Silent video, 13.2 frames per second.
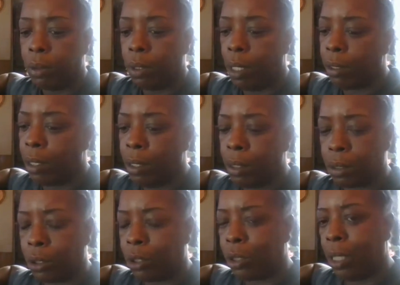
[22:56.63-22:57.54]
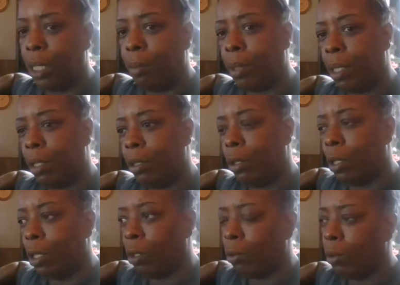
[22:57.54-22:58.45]
And I think it's a shame that, you
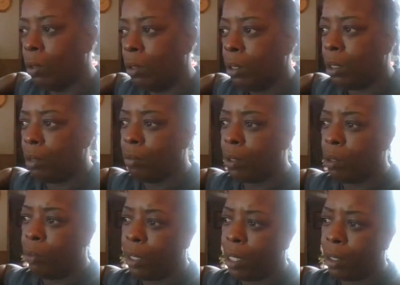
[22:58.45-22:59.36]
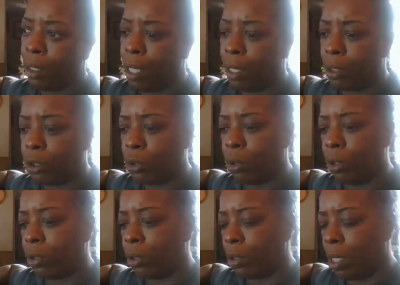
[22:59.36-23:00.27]
know, even though we got a lot of
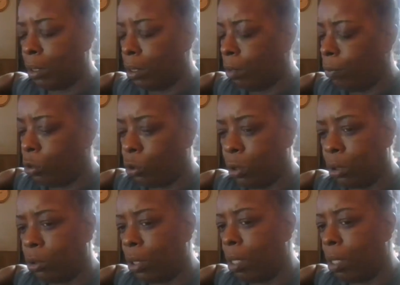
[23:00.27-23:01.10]
shortages, and I love you truck